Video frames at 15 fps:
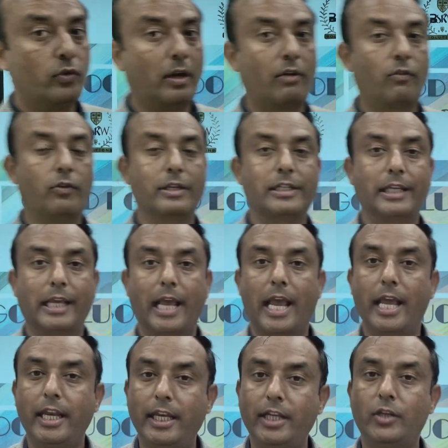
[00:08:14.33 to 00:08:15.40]
facing any
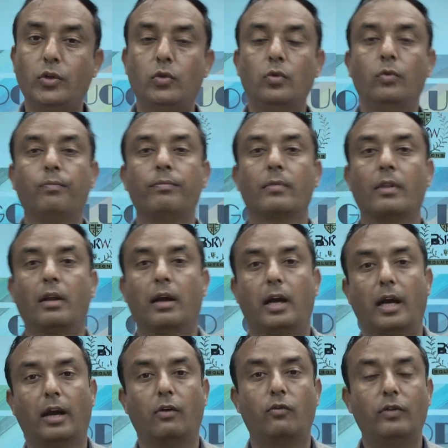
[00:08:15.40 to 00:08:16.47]
issue,
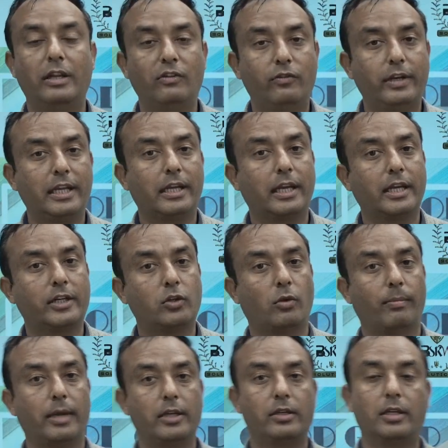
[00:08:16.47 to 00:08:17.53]
feel free connect your
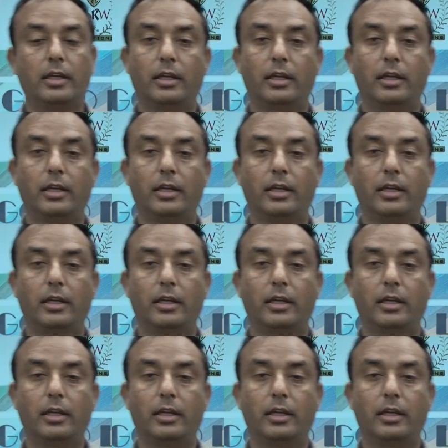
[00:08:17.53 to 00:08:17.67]
mentor.